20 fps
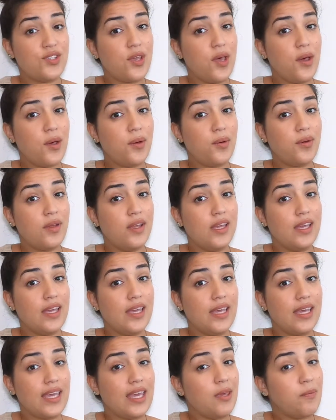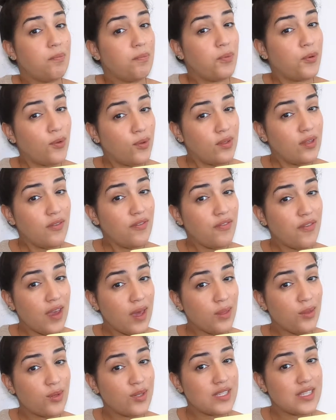So he pulled the
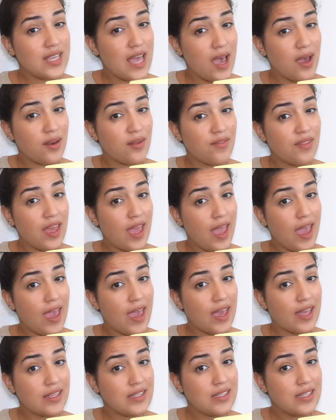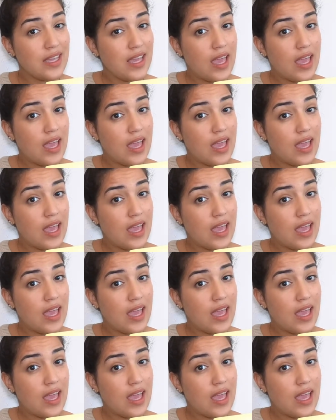feathers out of the hat